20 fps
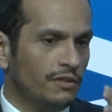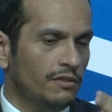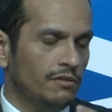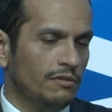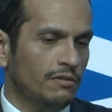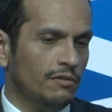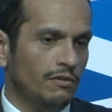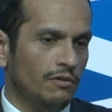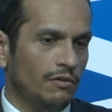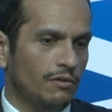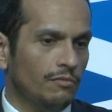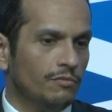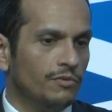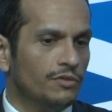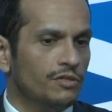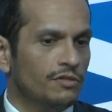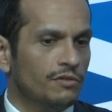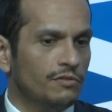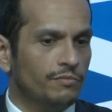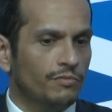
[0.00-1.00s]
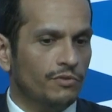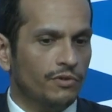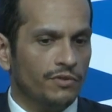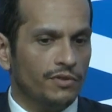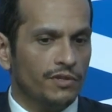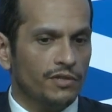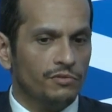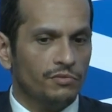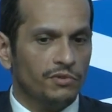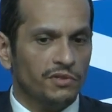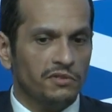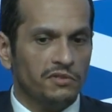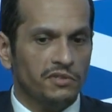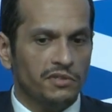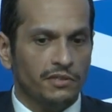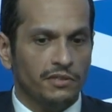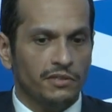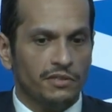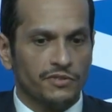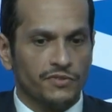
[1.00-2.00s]
almost more than 20
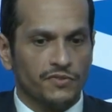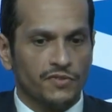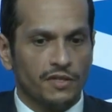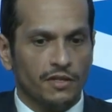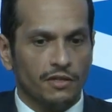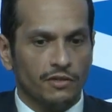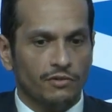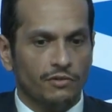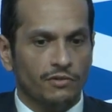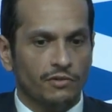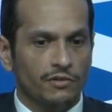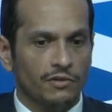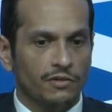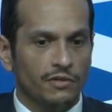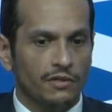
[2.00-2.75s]
years ago.